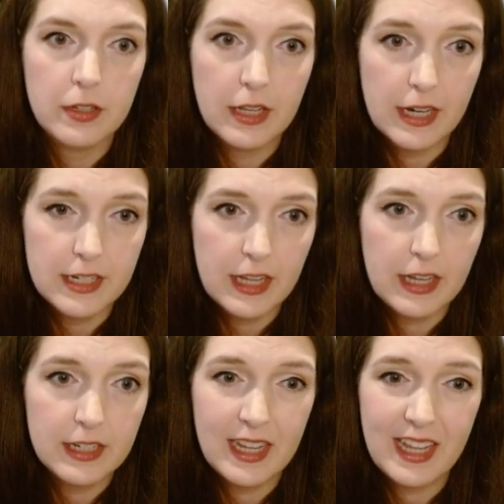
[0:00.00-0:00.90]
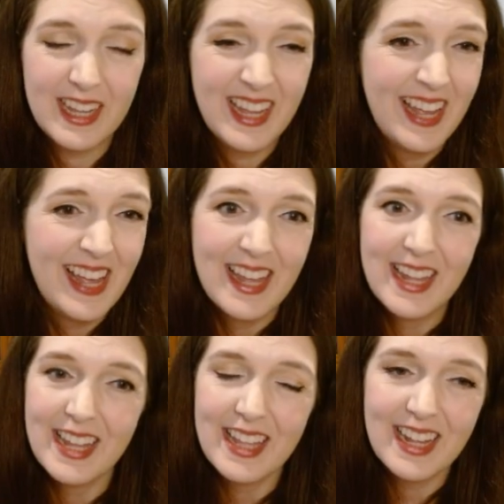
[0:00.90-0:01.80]
and I take,
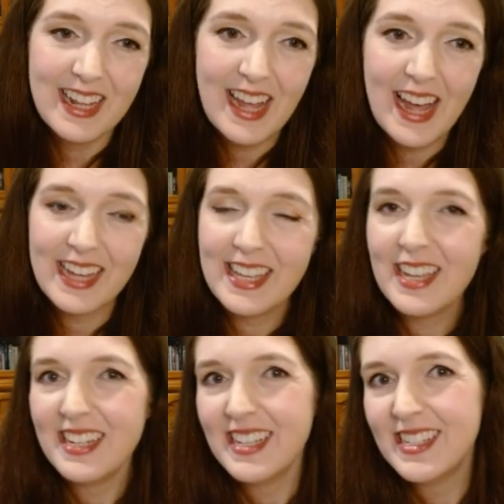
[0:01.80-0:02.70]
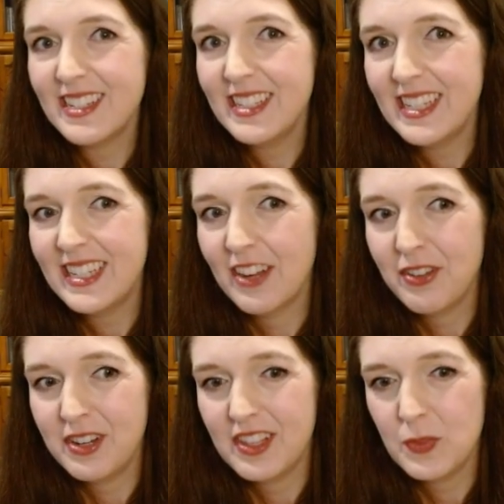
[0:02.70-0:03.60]
I can't easily get
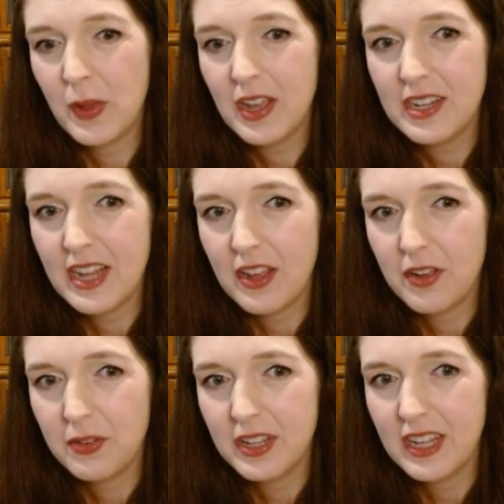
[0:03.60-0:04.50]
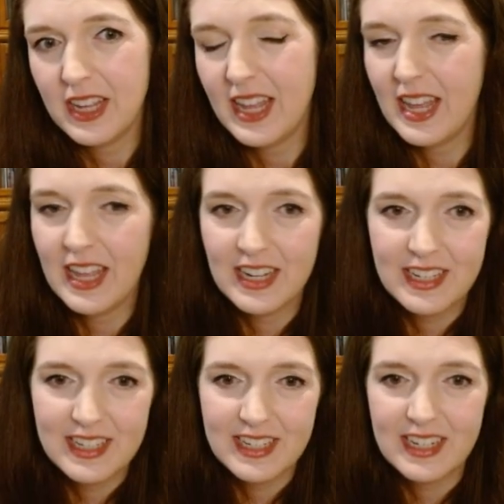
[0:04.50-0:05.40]
rid of this pawn now, and